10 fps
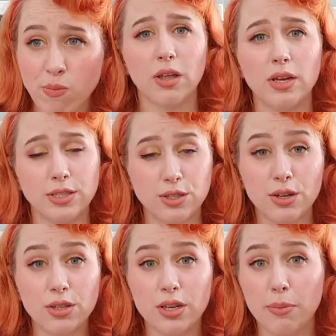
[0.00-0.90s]
It's
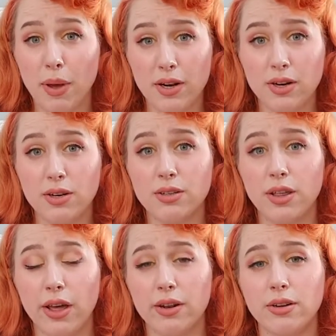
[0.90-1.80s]
certainly better
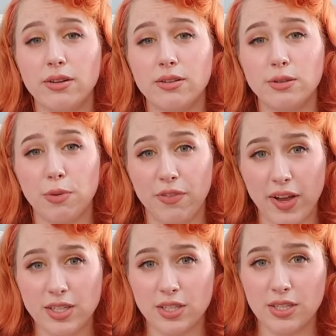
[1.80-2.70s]
than
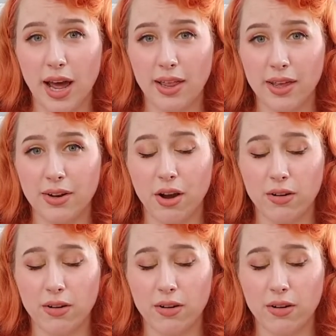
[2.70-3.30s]
Perfection salad.